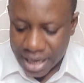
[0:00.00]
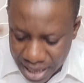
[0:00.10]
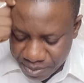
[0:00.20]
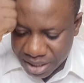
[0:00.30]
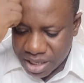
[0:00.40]

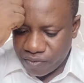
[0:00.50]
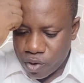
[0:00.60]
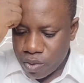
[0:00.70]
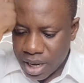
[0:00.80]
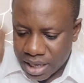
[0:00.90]
Let me give
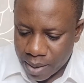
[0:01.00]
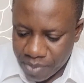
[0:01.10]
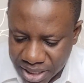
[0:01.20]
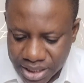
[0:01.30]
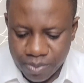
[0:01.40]
you the
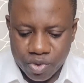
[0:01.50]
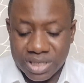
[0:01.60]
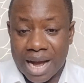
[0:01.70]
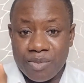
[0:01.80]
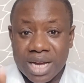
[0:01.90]
principles
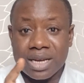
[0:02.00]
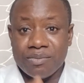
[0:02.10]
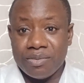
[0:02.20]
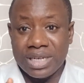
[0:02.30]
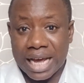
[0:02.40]
that
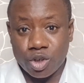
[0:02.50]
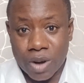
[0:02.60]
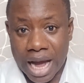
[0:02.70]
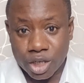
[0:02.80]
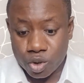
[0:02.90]
you
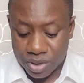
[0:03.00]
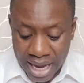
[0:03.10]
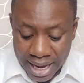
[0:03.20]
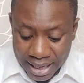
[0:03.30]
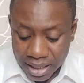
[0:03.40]
can use.
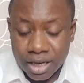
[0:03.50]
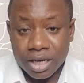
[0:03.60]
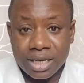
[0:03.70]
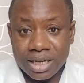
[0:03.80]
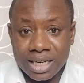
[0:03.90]

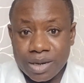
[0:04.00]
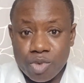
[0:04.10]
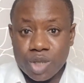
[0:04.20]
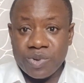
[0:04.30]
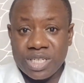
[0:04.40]
The
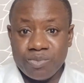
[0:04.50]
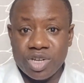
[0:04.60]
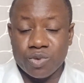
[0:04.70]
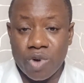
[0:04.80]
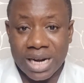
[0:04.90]
most principle
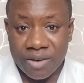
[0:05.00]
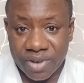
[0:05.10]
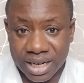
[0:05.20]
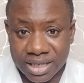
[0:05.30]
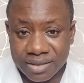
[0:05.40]
is one I've
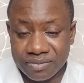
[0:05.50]
read.